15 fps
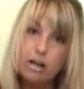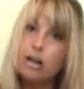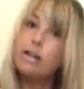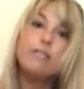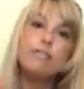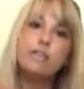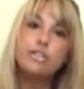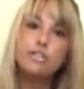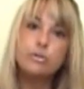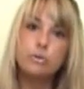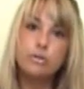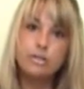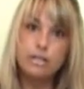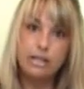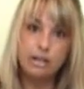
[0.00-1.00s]
on
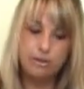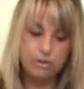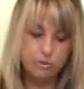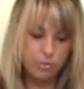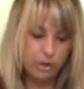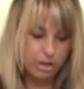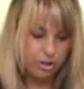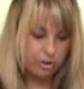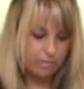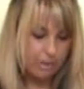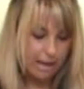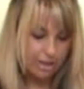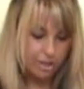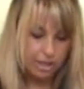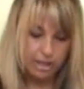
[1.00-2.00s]
visual skills where you're
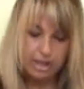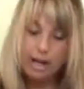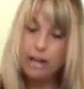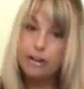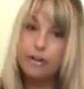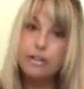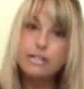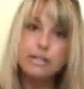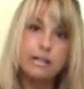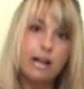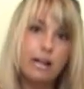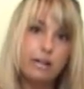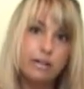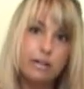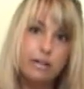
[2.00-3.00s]
matching color to
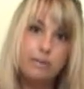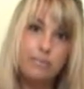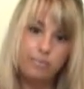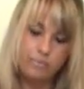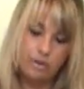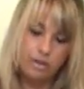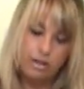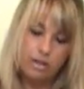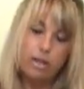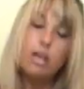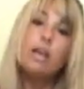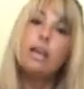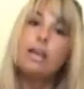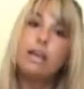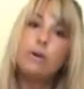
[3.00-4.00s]
color.
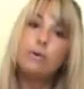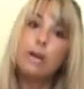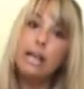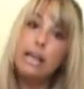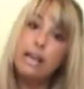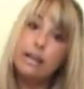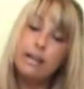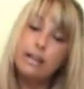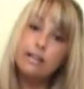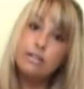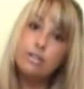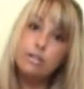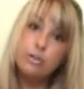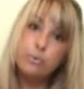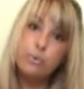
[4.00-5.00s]

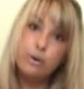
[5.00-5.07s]
And you're